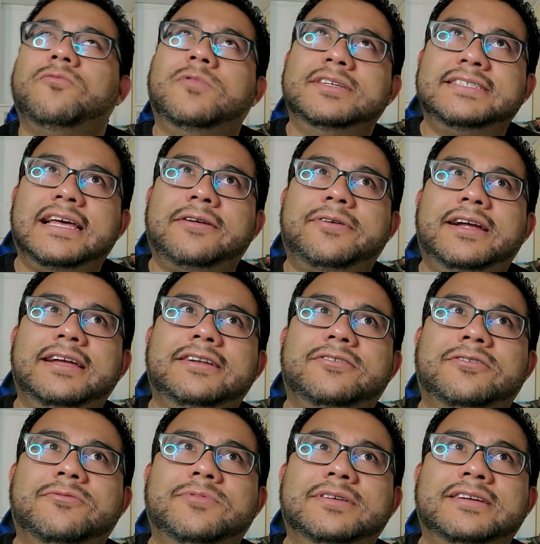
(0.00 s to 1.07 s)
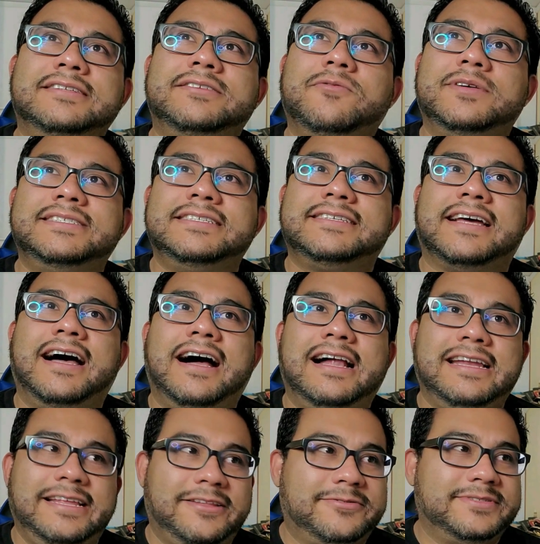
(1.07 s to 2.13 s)
Was that right? Or because it wasn't
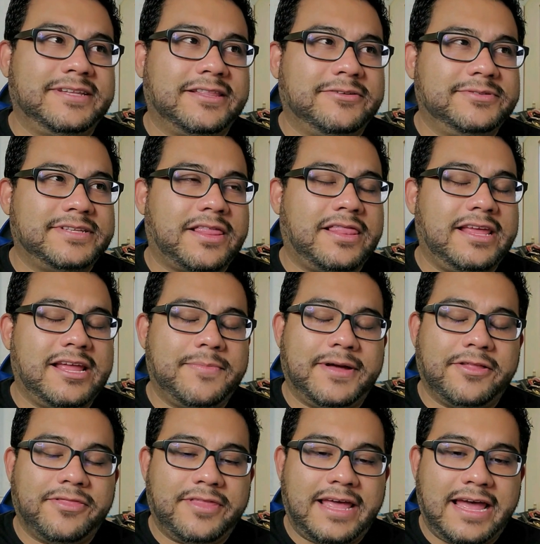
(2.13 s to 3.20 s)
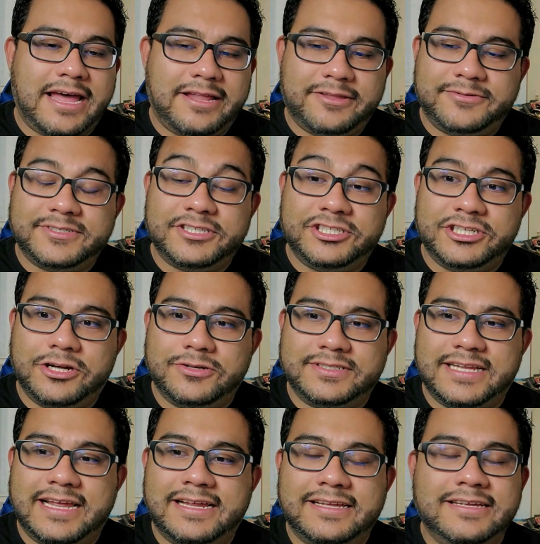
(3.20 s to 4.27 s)
Tahani. There was a thing about that. There was a joke
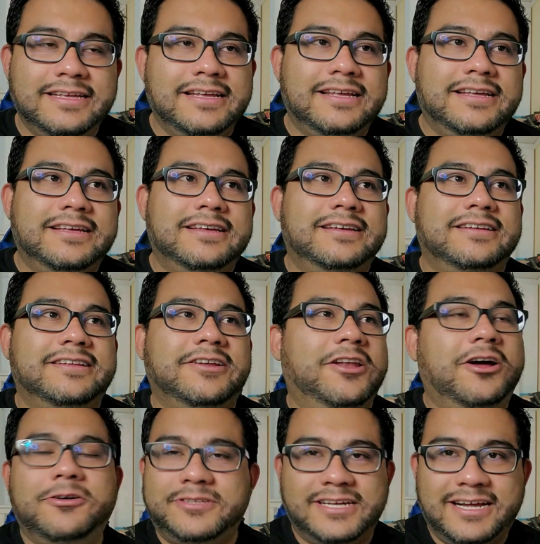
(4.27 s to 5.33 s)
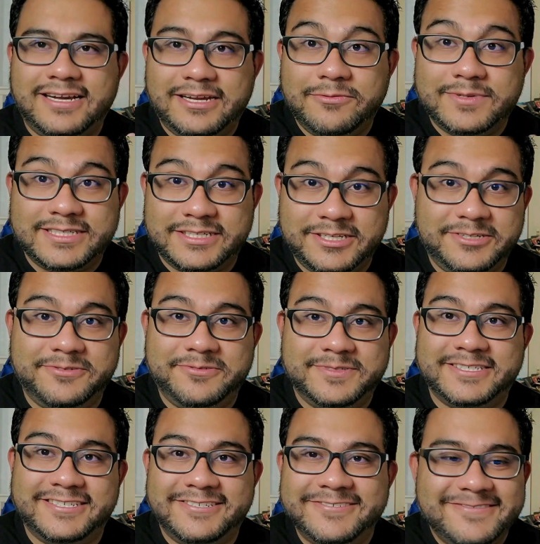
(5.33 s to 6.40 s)
saying, no, Tahani, it wasn't you. It
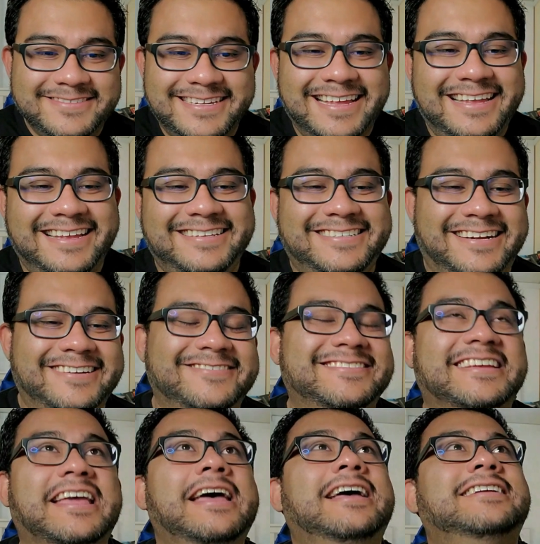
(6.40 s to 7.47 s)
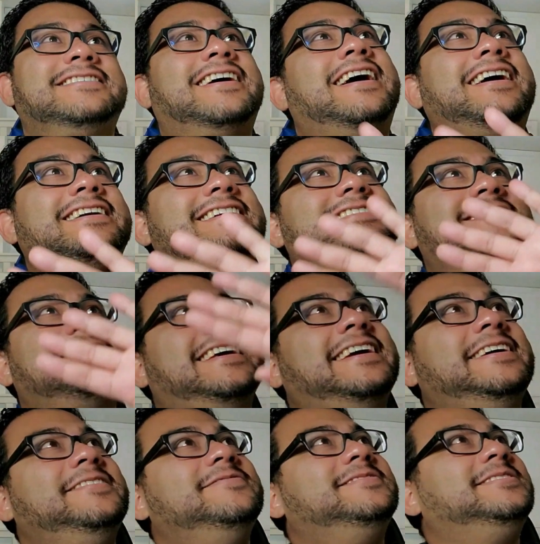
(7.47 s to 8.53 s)
wasn't you. And Tahani was like, Tahani
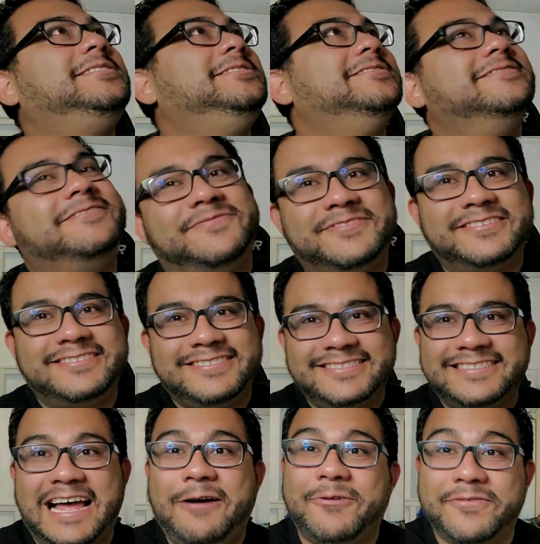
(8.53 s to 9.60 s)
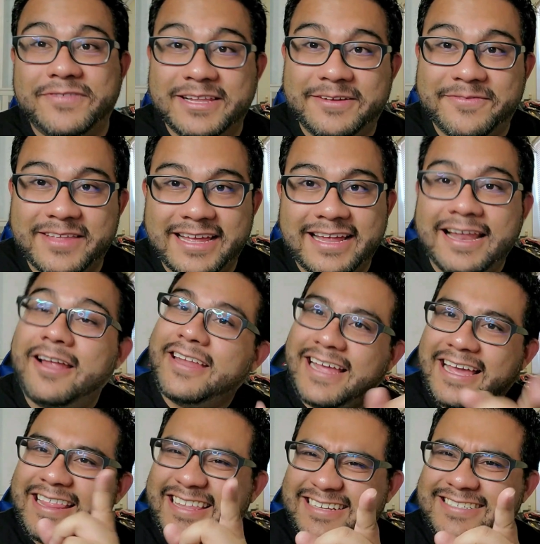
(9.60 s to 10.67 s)
saves the universe. I would have loved
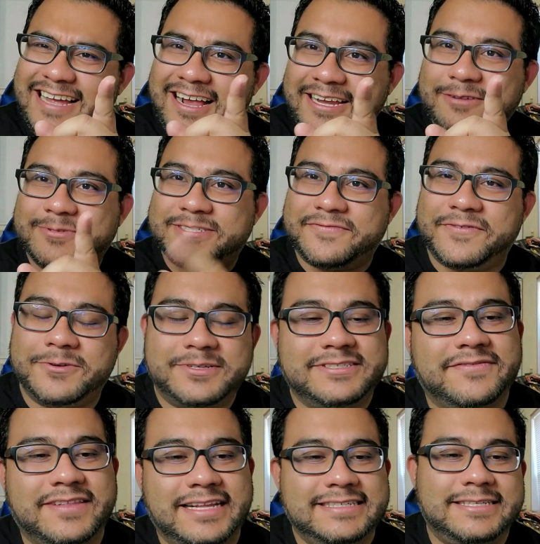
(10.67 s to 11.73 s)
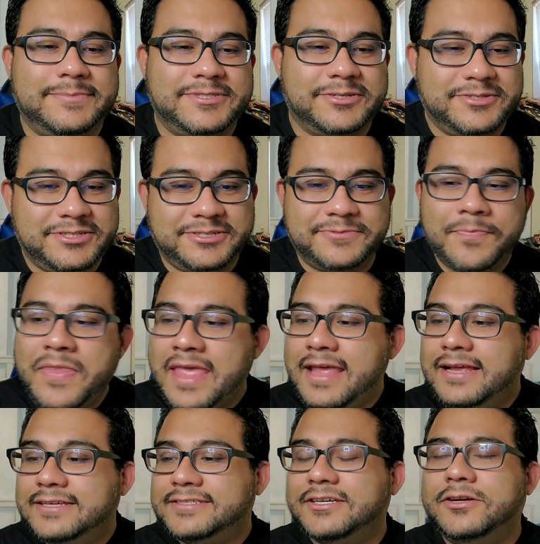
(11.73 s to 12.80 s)
that. The Tahani was the focus of the last episode too.
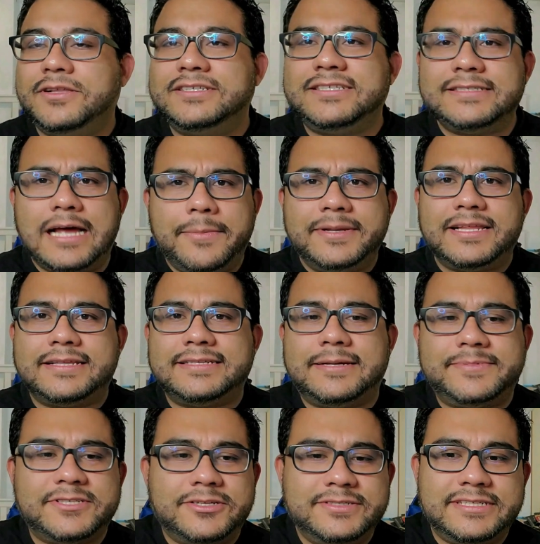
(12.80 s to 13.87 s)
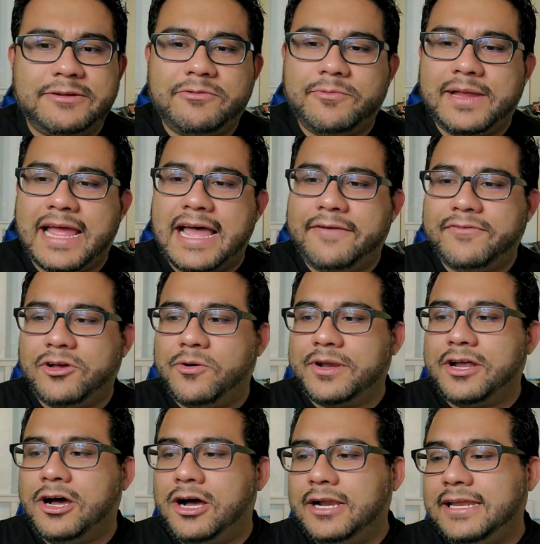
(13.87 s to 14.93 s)
So let's just hop into this episode and see what we have
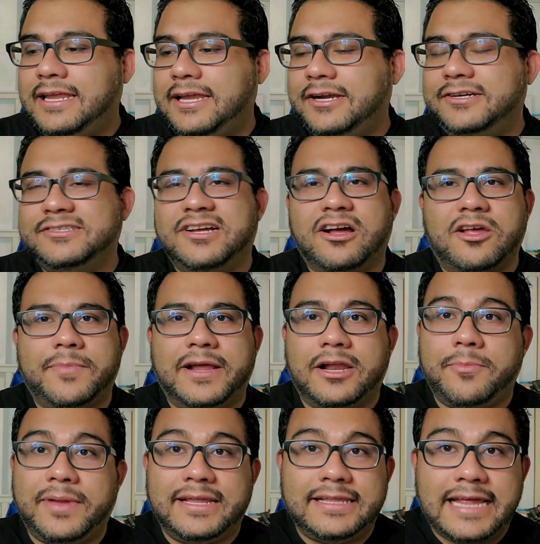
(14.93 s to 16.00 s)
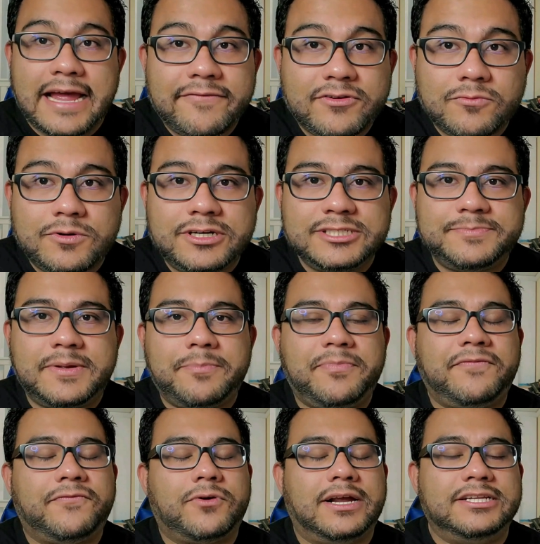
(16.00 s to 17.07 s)
going on here and talk about it immediately afterwards. But
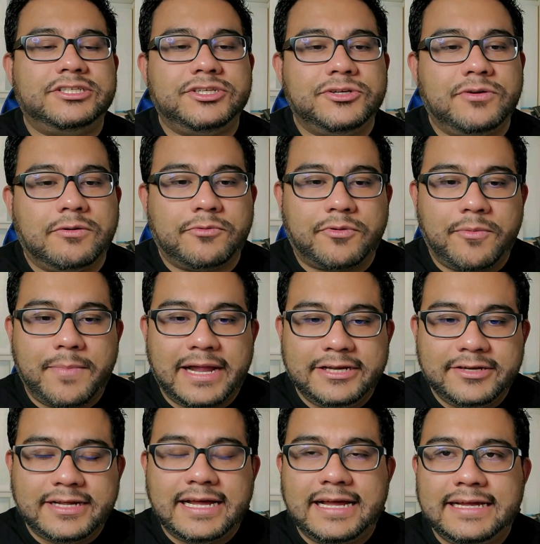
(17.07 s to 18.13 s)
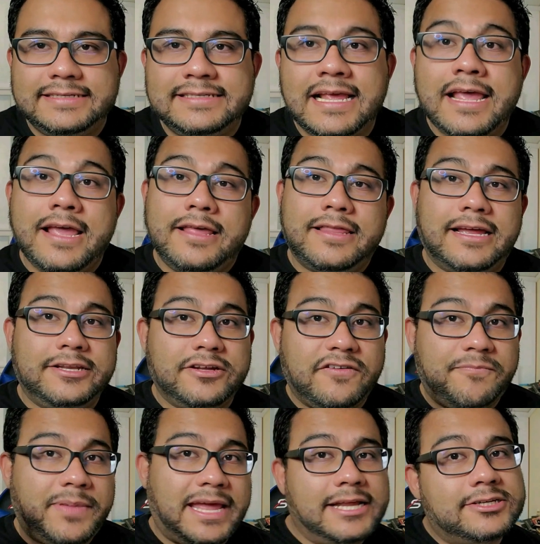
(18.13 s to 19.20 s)
before I do, I want to remind you guys that I do
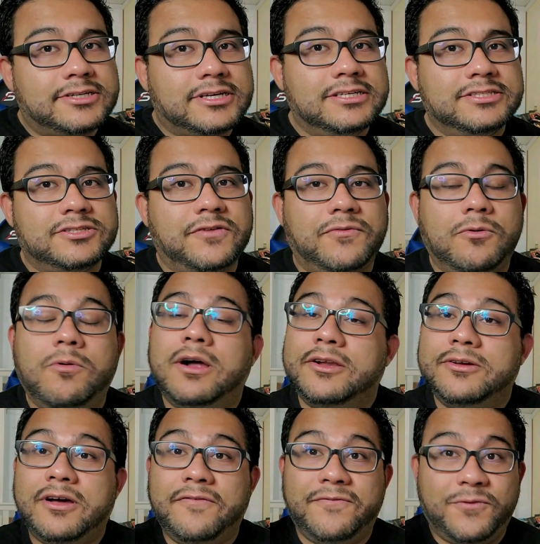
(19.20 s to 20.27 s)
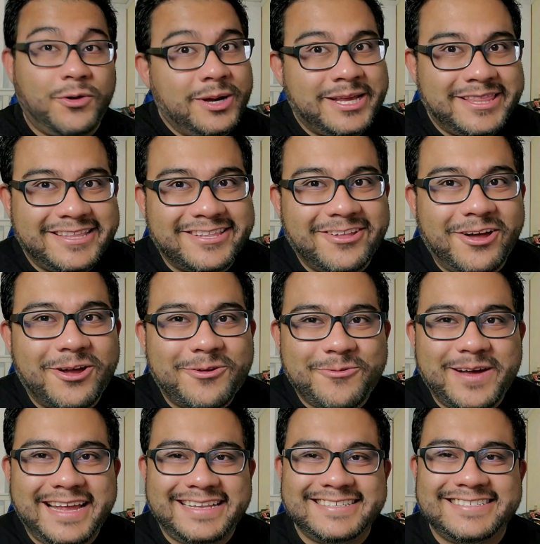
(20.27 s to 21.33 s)
have Patreon. So if you want to avoid the
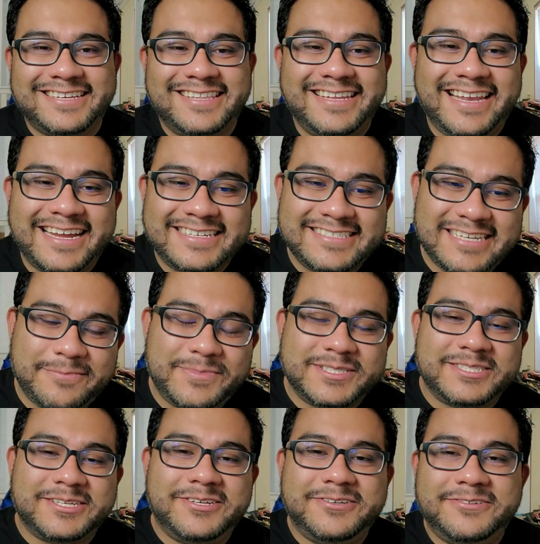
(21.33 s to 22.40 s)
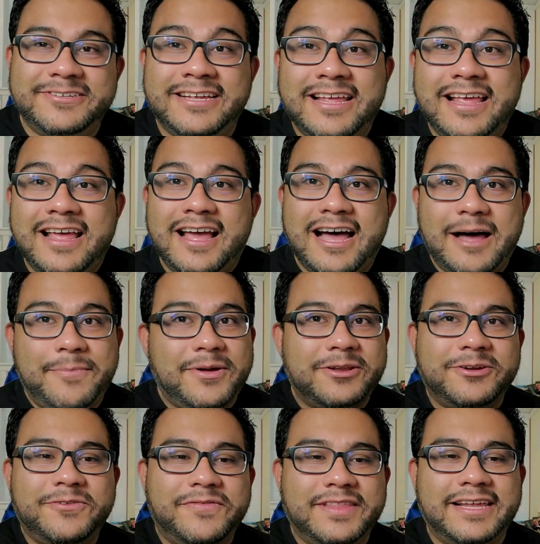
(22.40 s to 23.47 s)
long wait until the next episode, hop
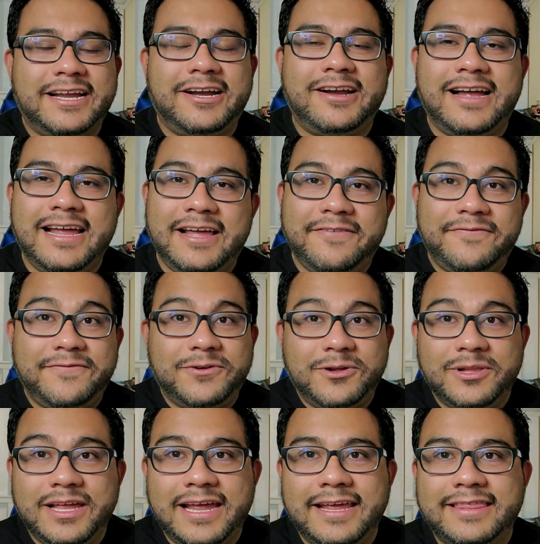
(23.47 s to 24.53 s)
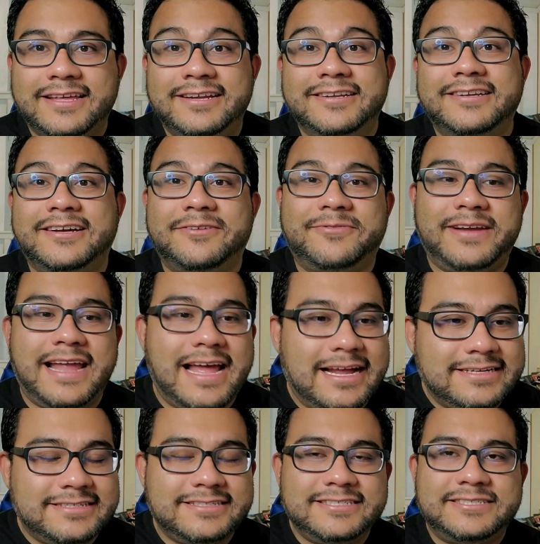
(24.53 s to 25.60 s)
on over there. I have full length uncut
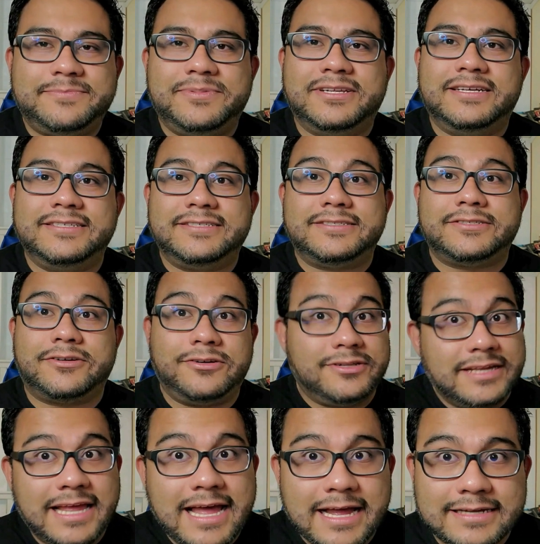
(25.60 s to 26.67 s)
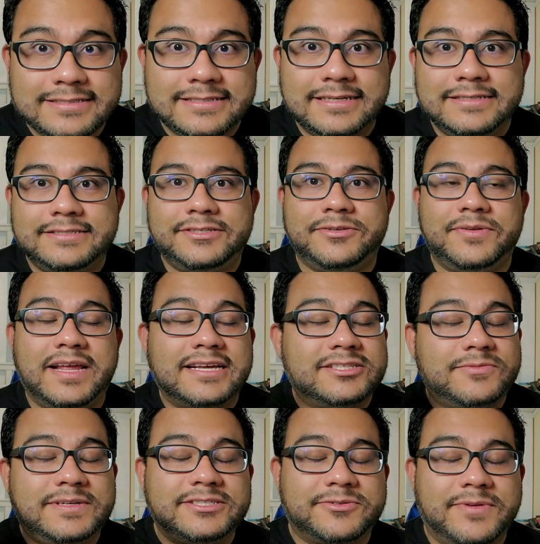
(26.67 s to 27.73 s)
reactions plus early access to
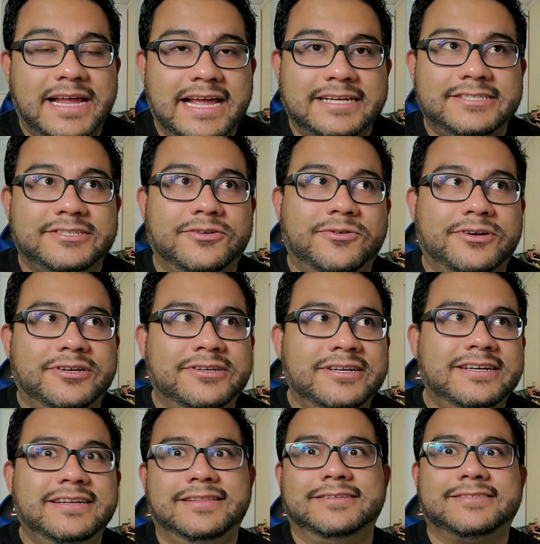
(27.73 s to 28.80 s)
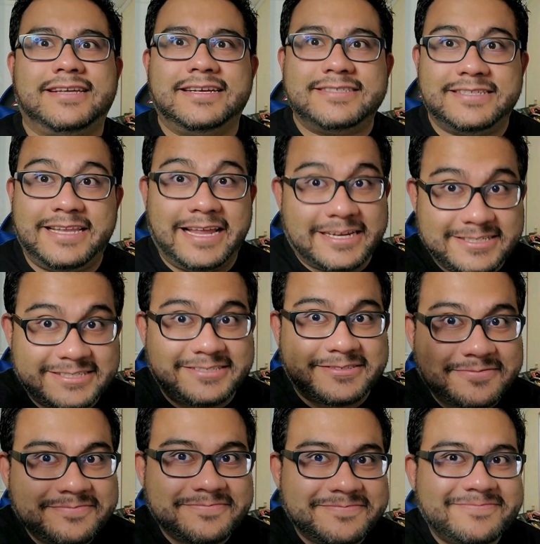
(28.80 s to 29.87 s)
next week's reaction, or in this case,
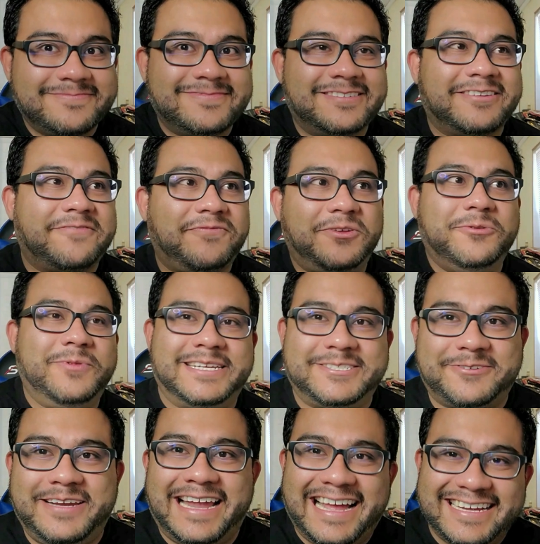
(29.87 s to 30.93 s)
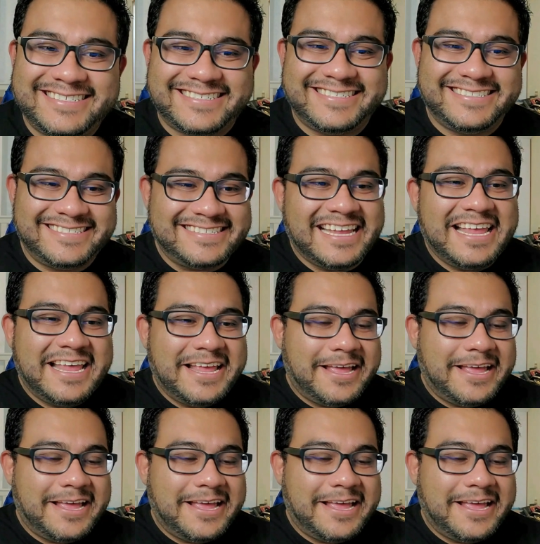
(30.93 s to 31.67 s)
next few weeks' reactions.